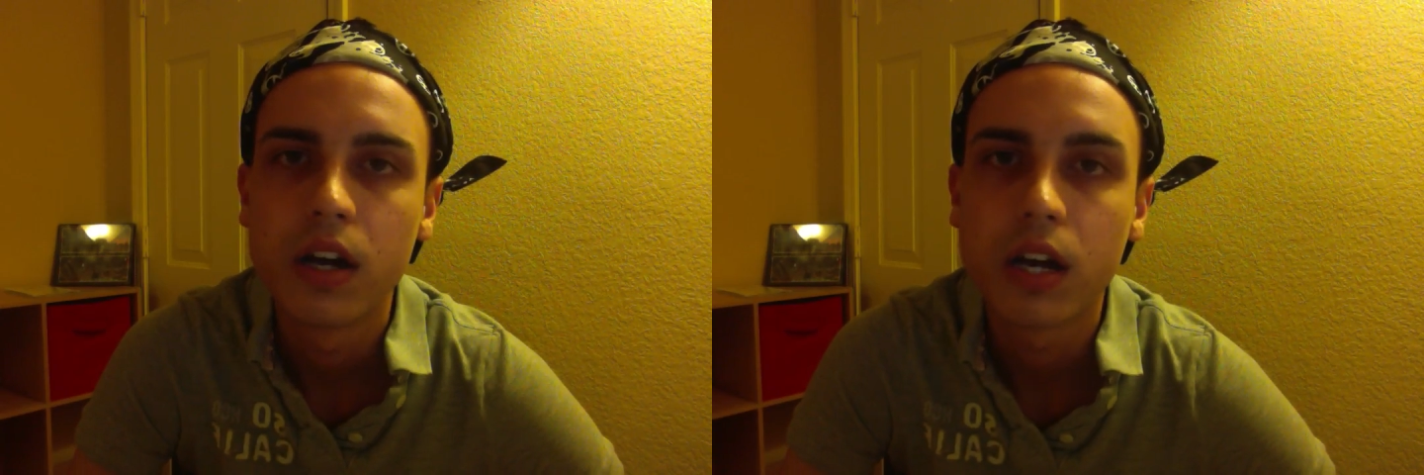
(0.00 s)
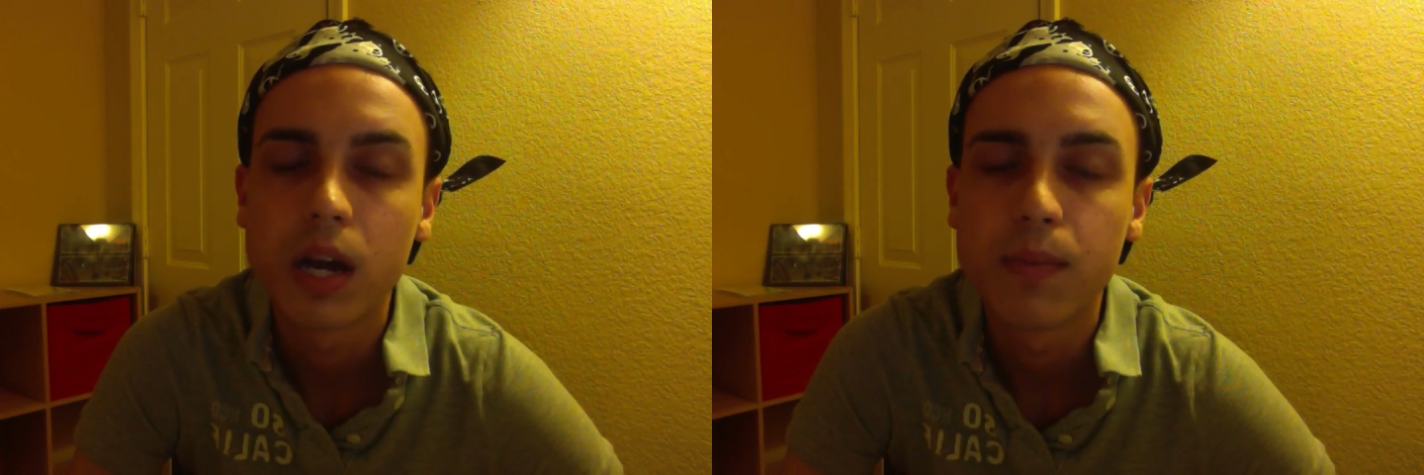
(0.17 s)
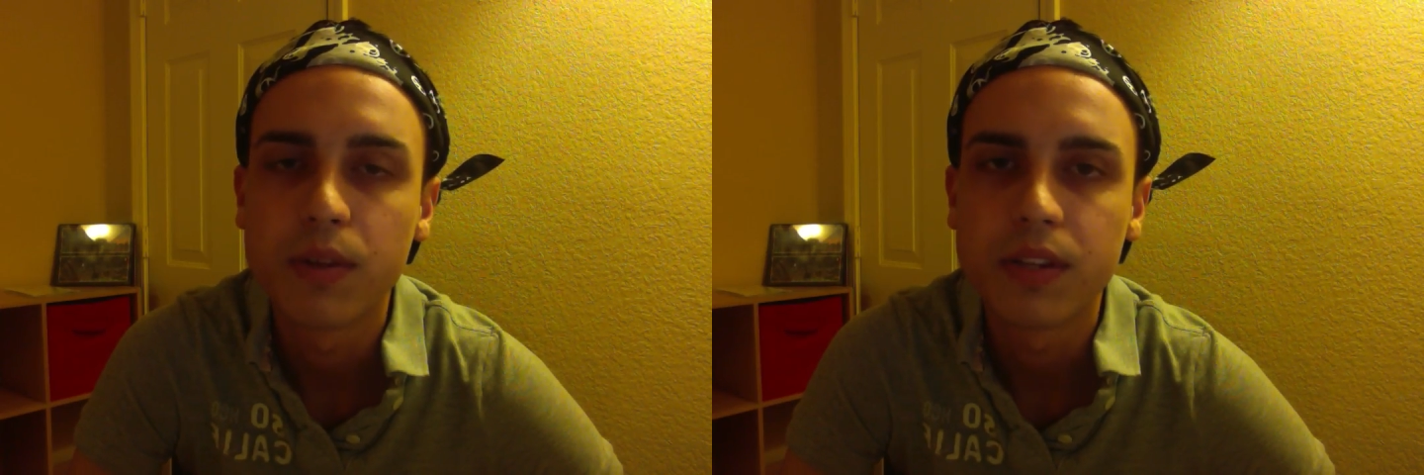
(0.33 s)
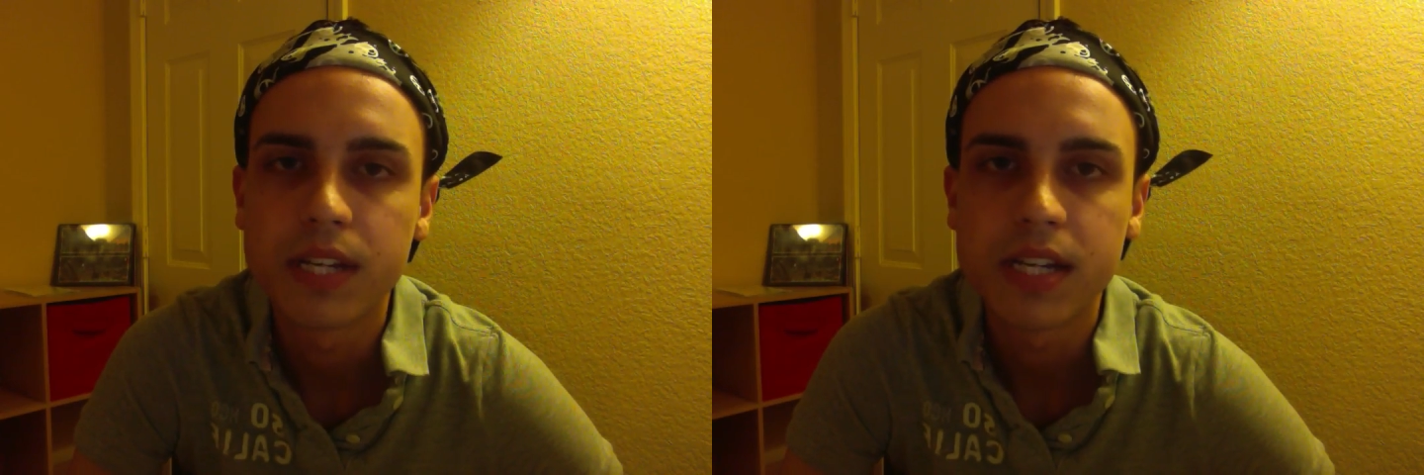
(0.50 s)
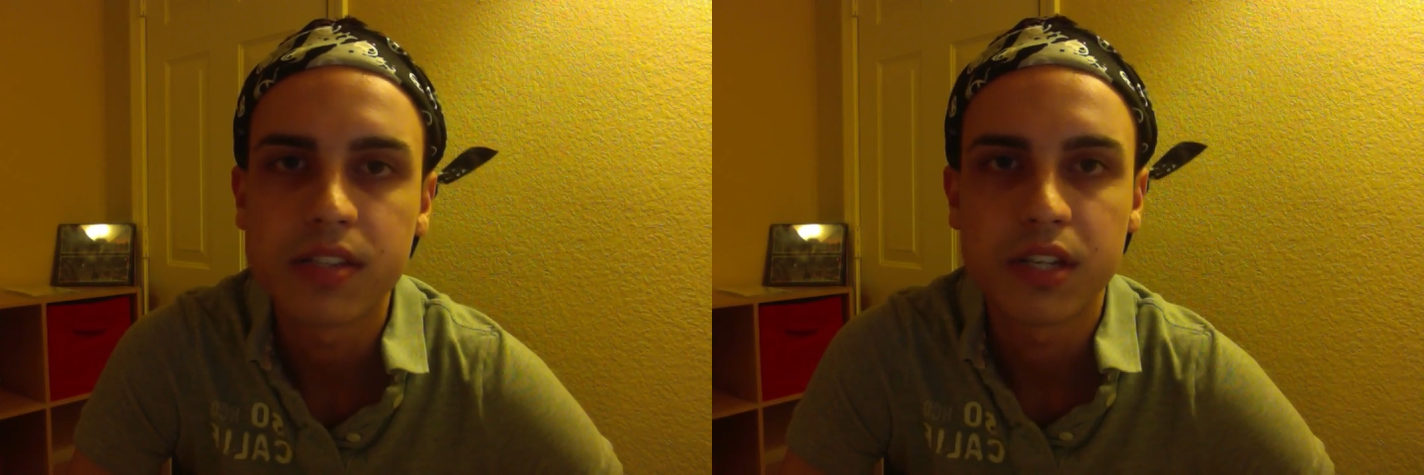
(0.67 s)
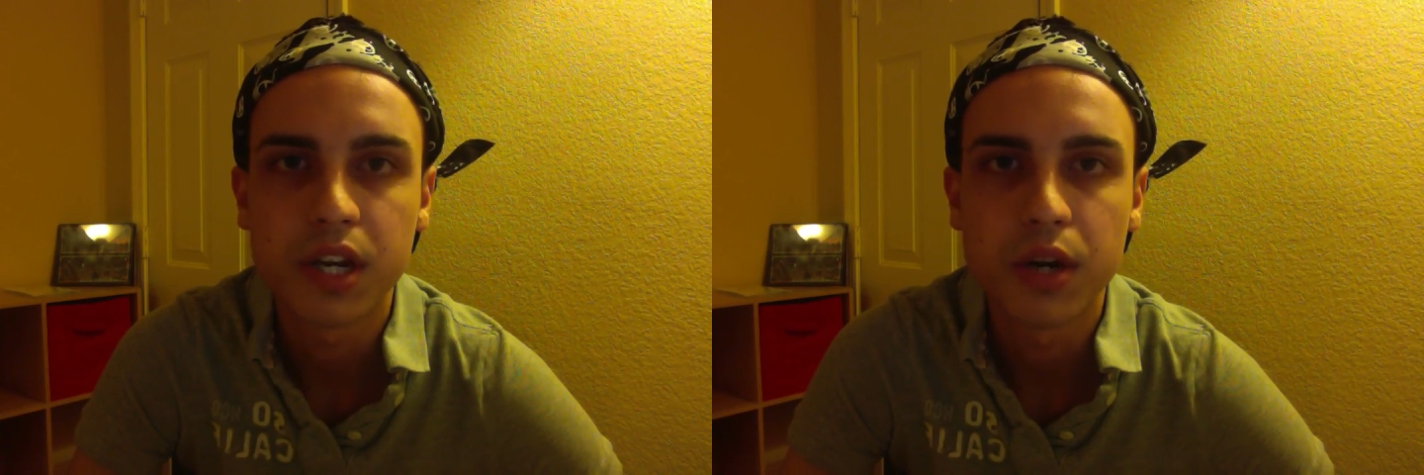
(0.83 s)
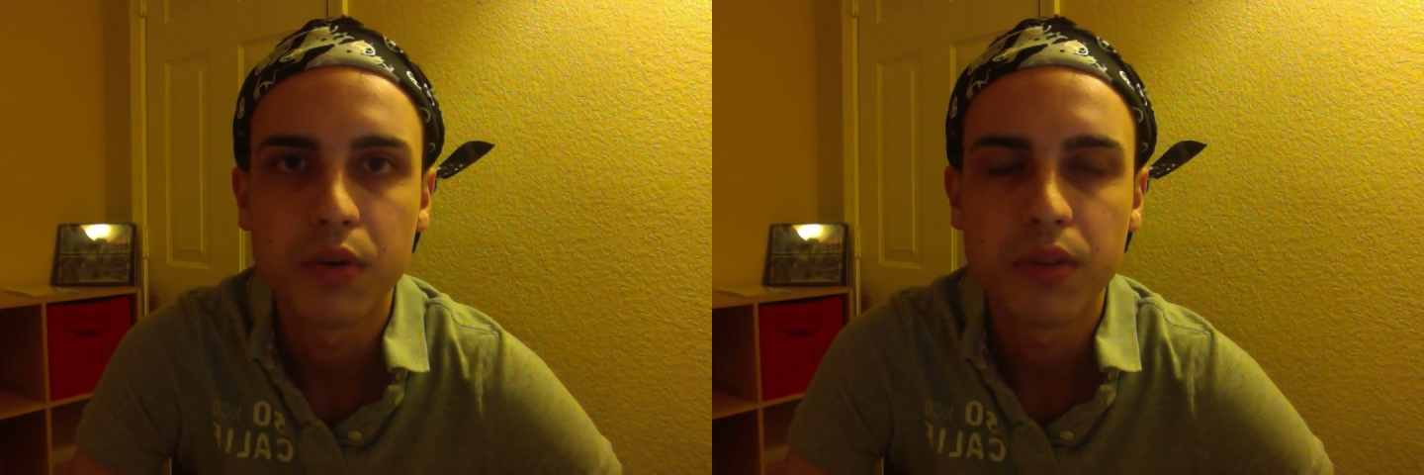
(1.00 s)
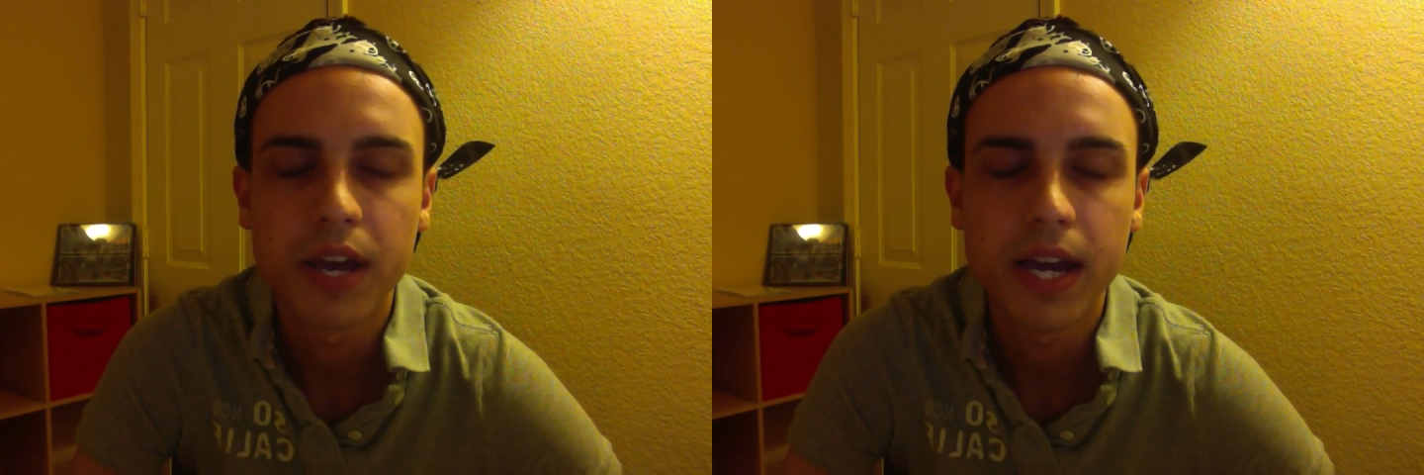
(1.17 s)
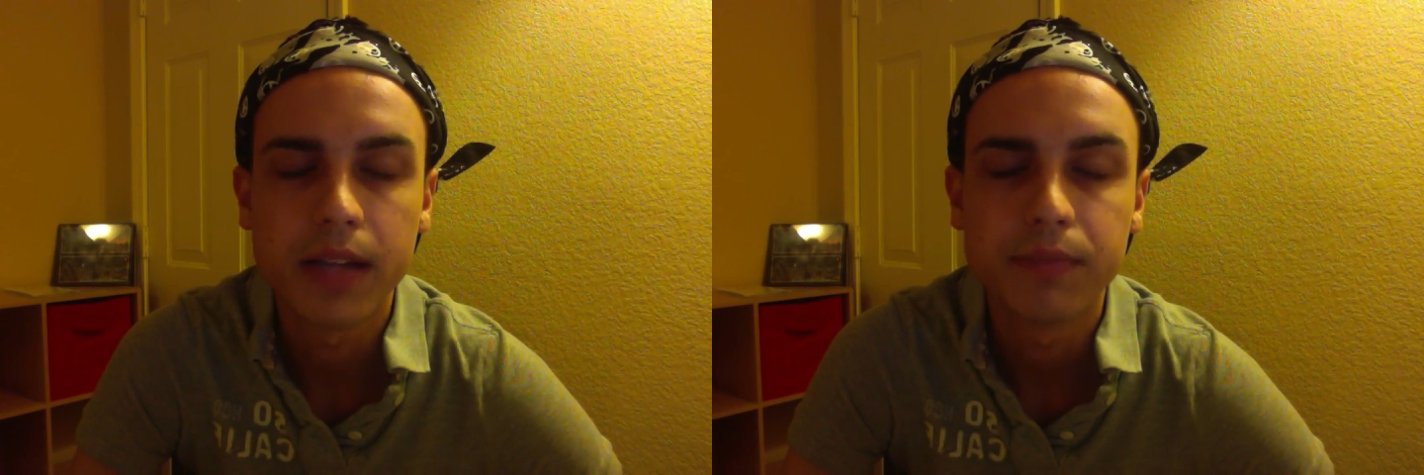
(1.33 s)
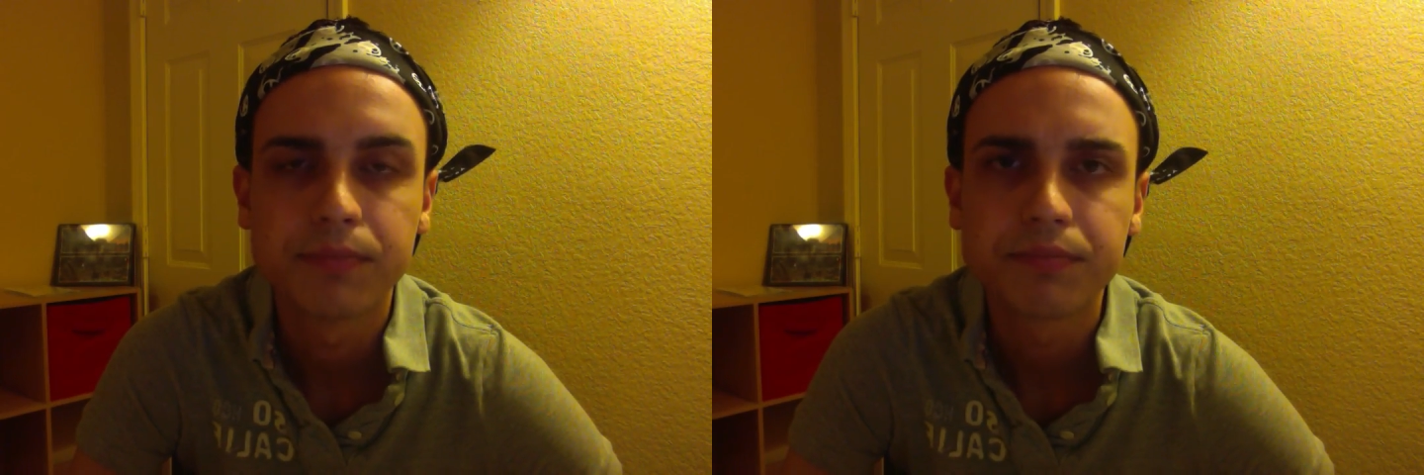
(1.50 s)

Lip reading: couple of days ago, that